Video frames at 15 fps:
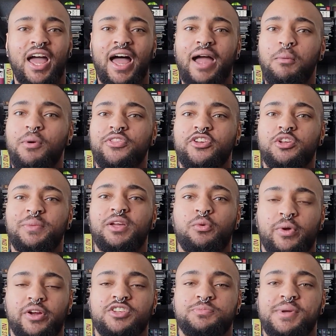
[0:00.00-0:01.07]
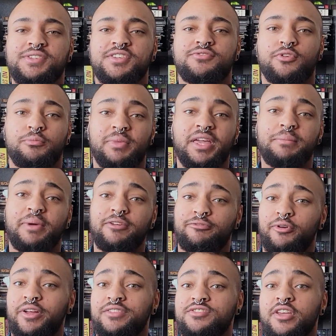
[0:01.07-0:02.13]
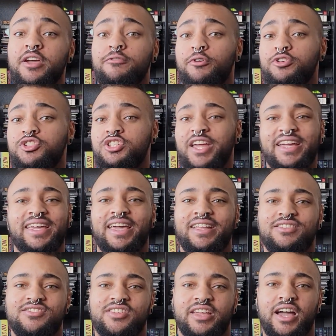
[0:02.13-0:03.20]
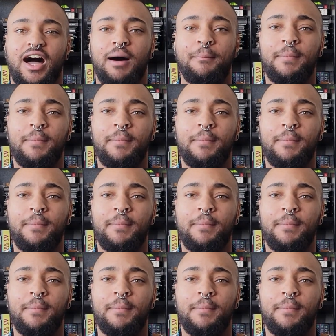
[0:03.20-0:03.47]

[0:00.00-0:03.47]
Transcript: I want there to be queer spaces for me and my friends for decades to come.